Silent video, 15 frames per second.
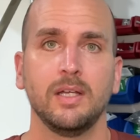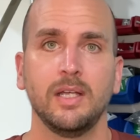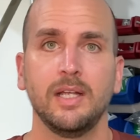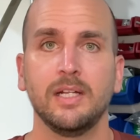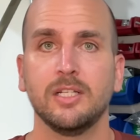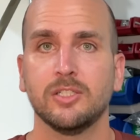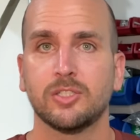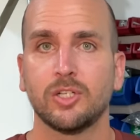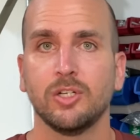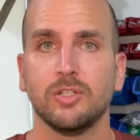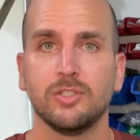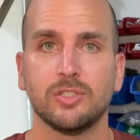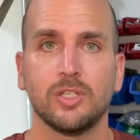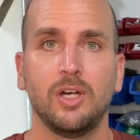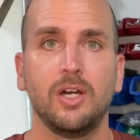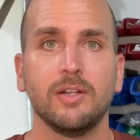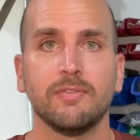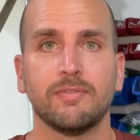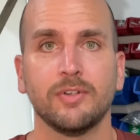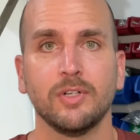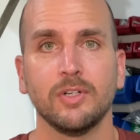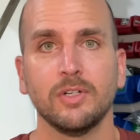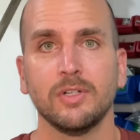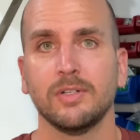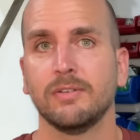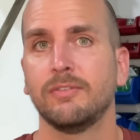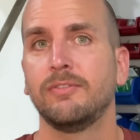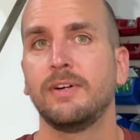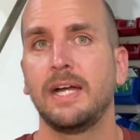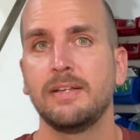and it turns on for
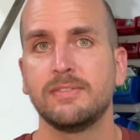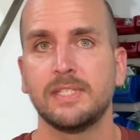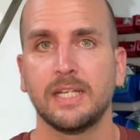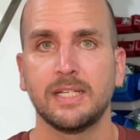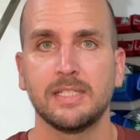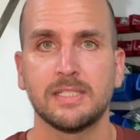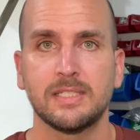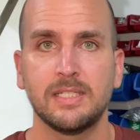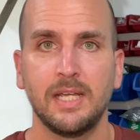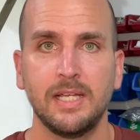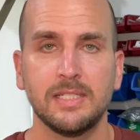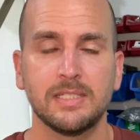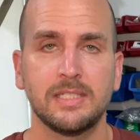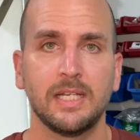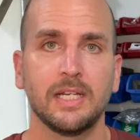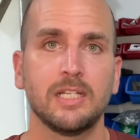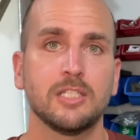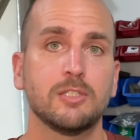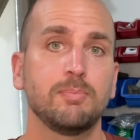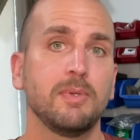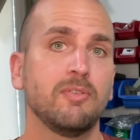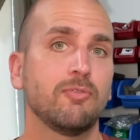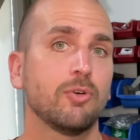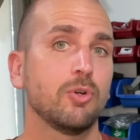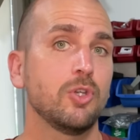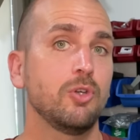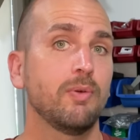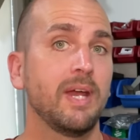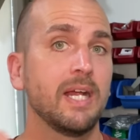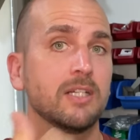five seconds, 10 seconds before
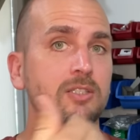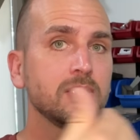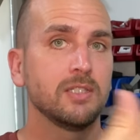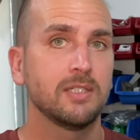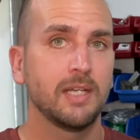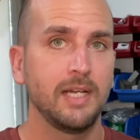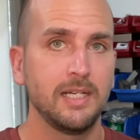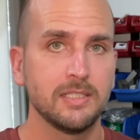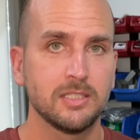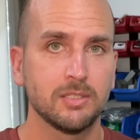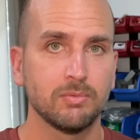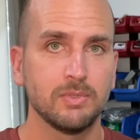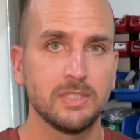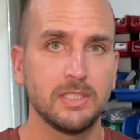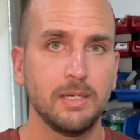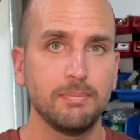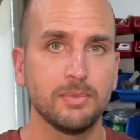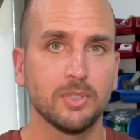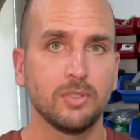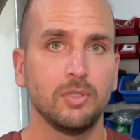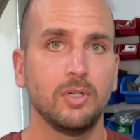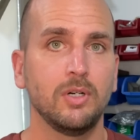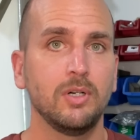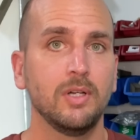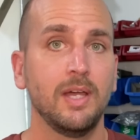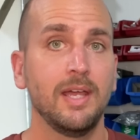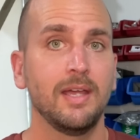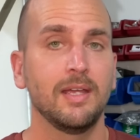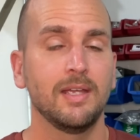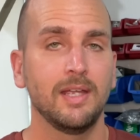you actually test the receptacle
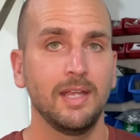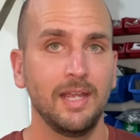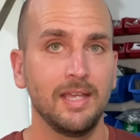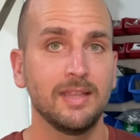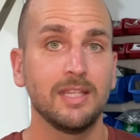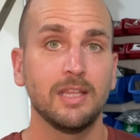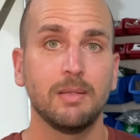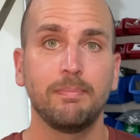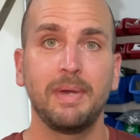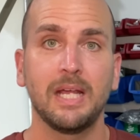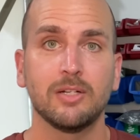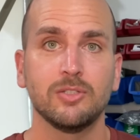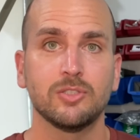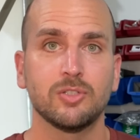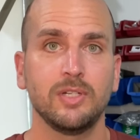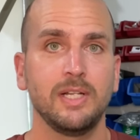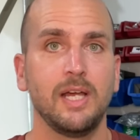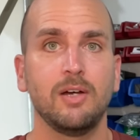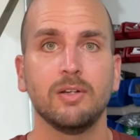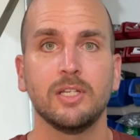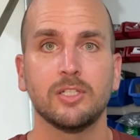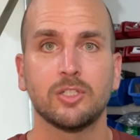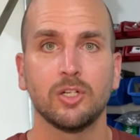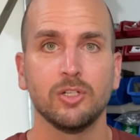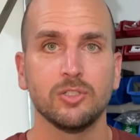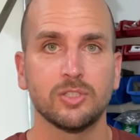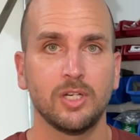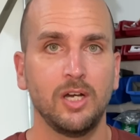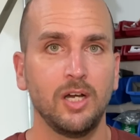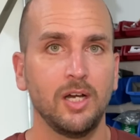and then the batteries drain out, it
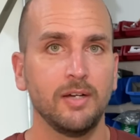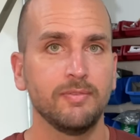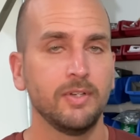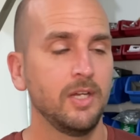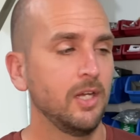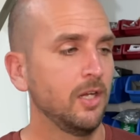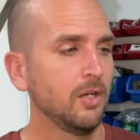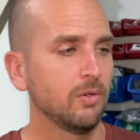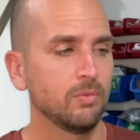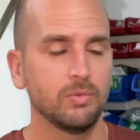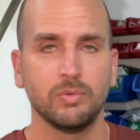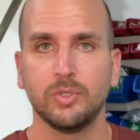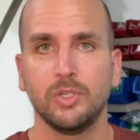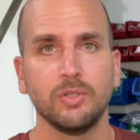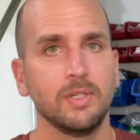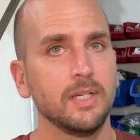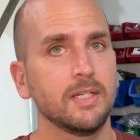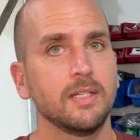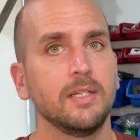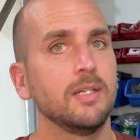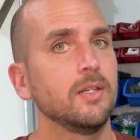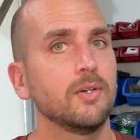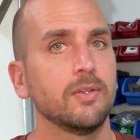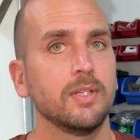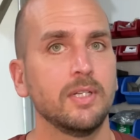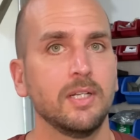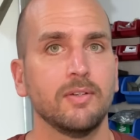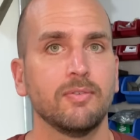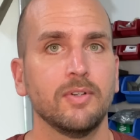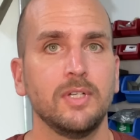turns off well, you're not going to know the
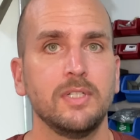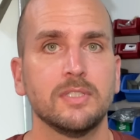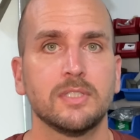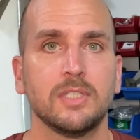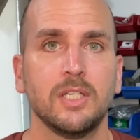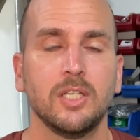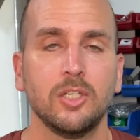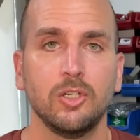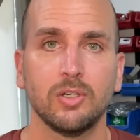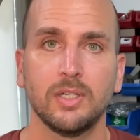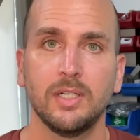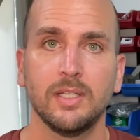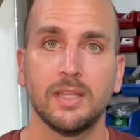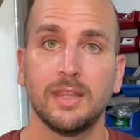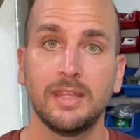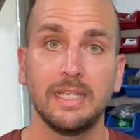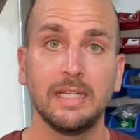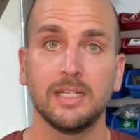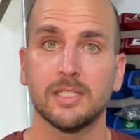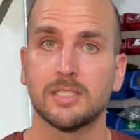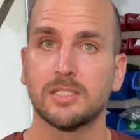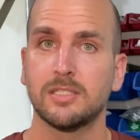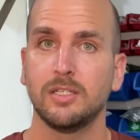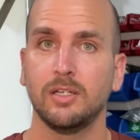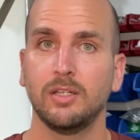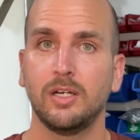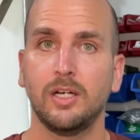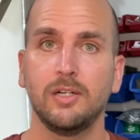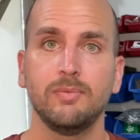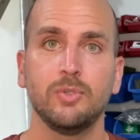difference. You're going to think it's still
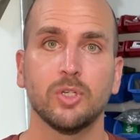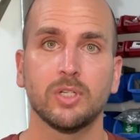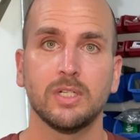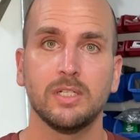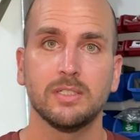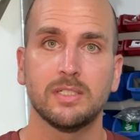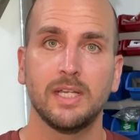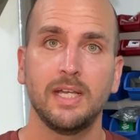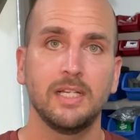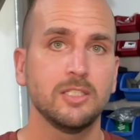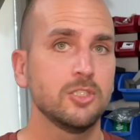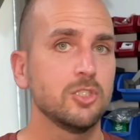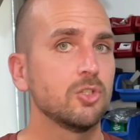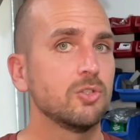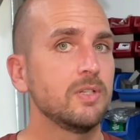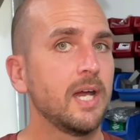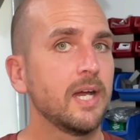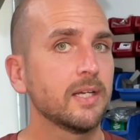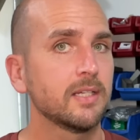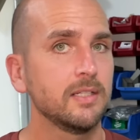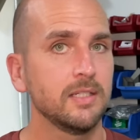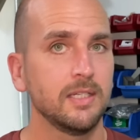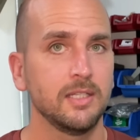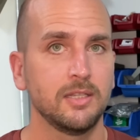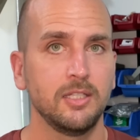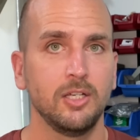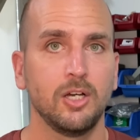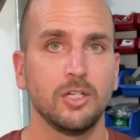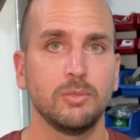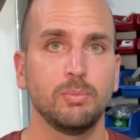on, you're going to test, you're not going to get the
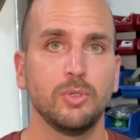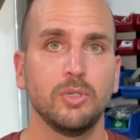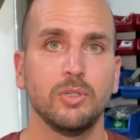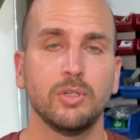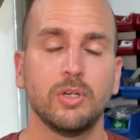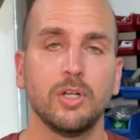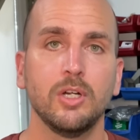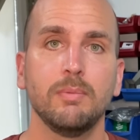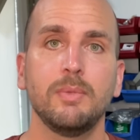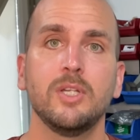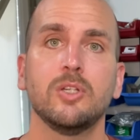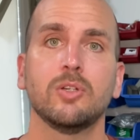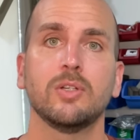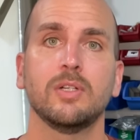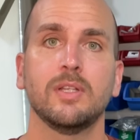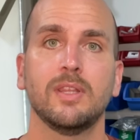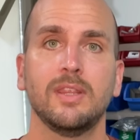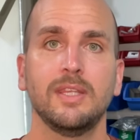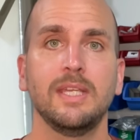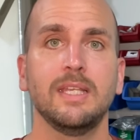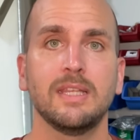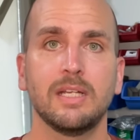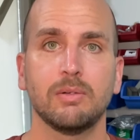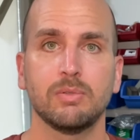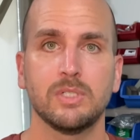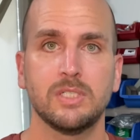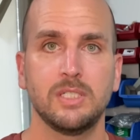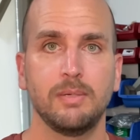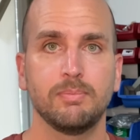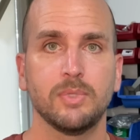audible alarm, and you're going to think that
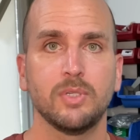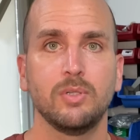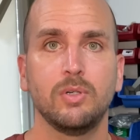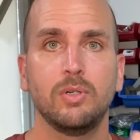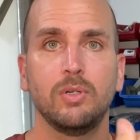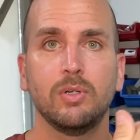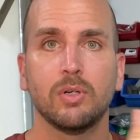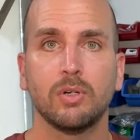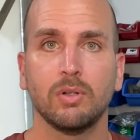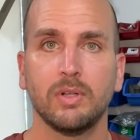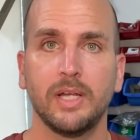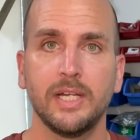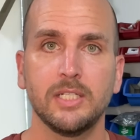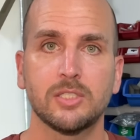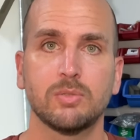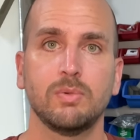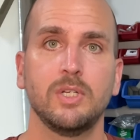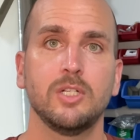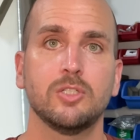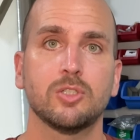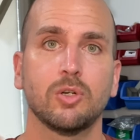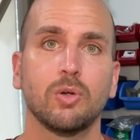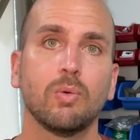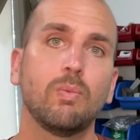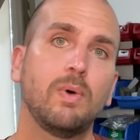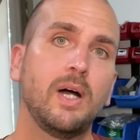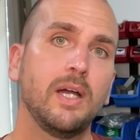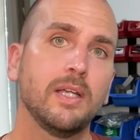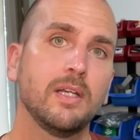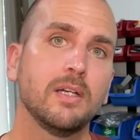receptacle or light switch or
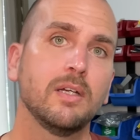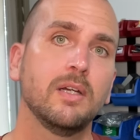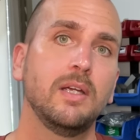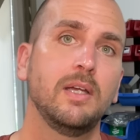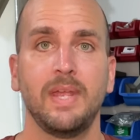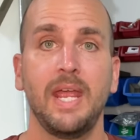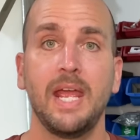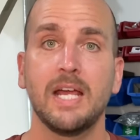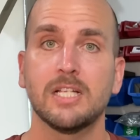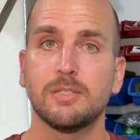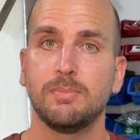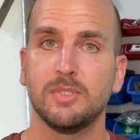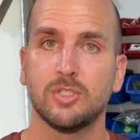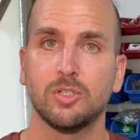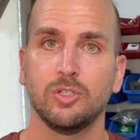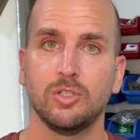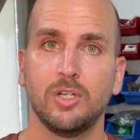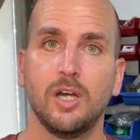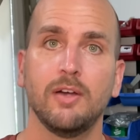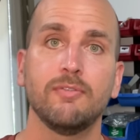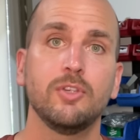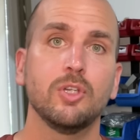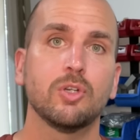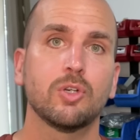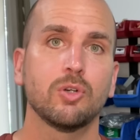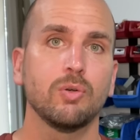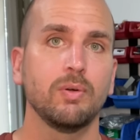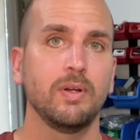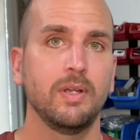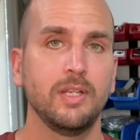wire has been turned off. You,
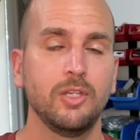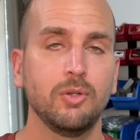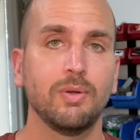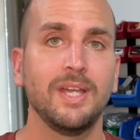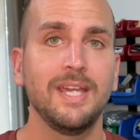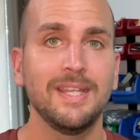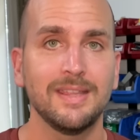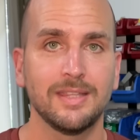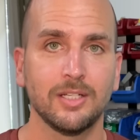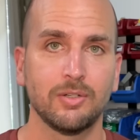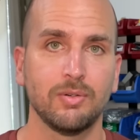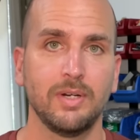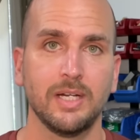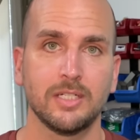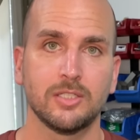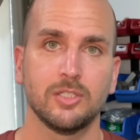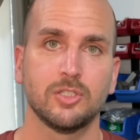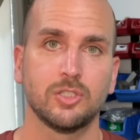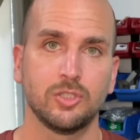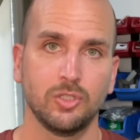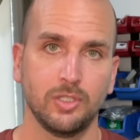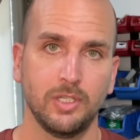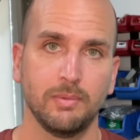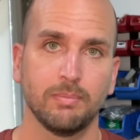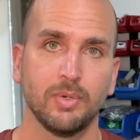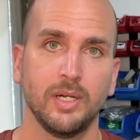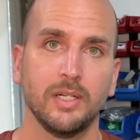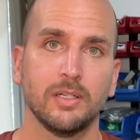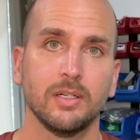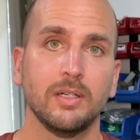you hit the correct circuit
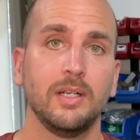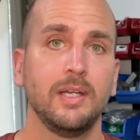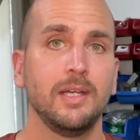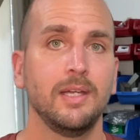breaker,